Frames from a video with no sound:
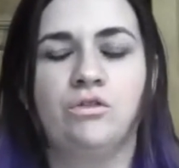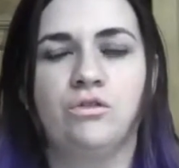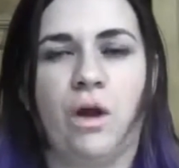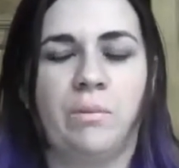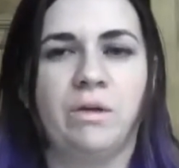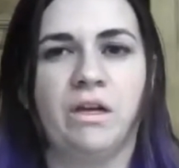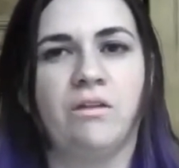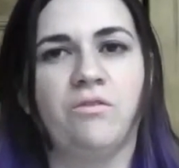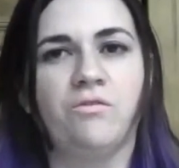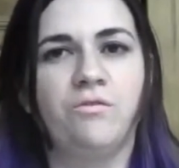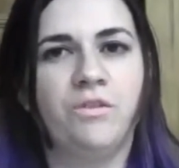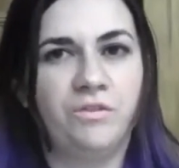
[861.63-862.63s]
dropping
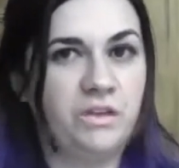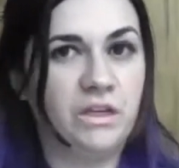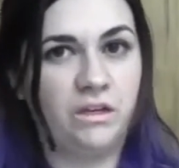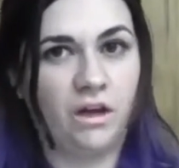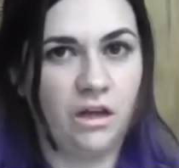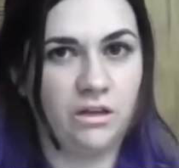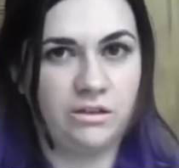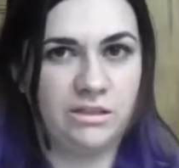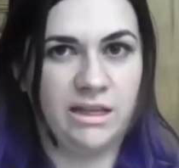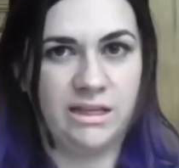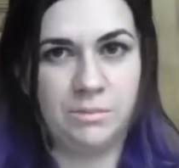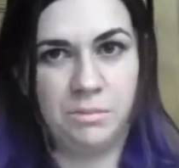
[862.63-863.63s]

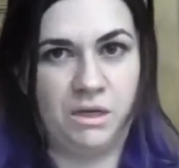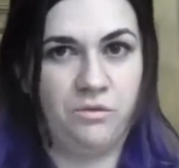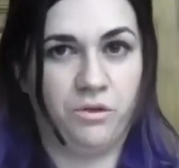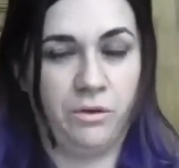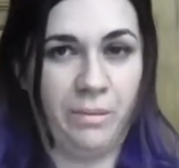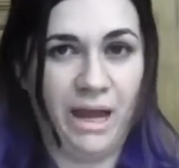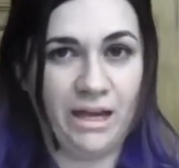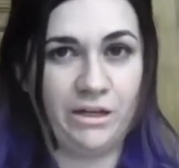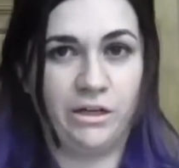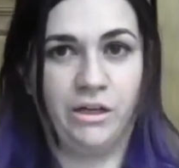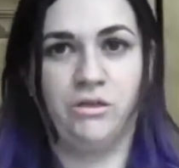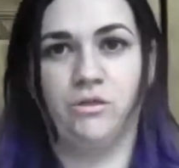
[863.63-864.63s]
$15 last minute for a
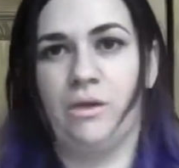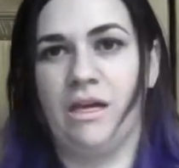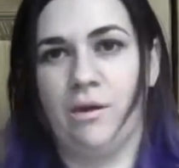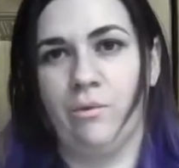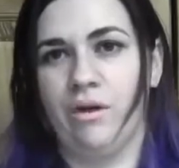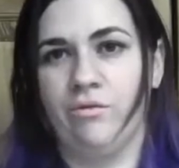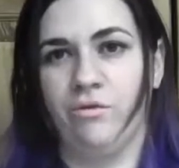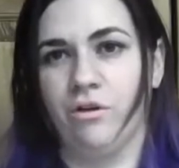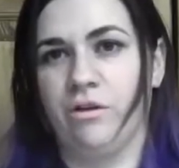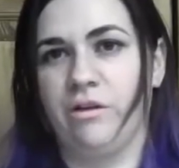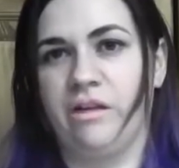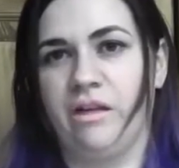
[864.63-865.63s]
pattern because you can't wait
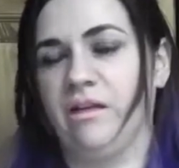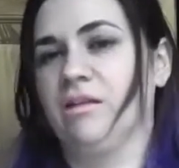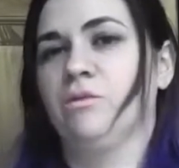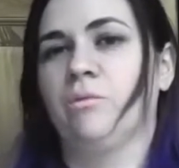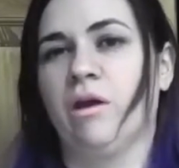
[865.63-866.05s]
for the next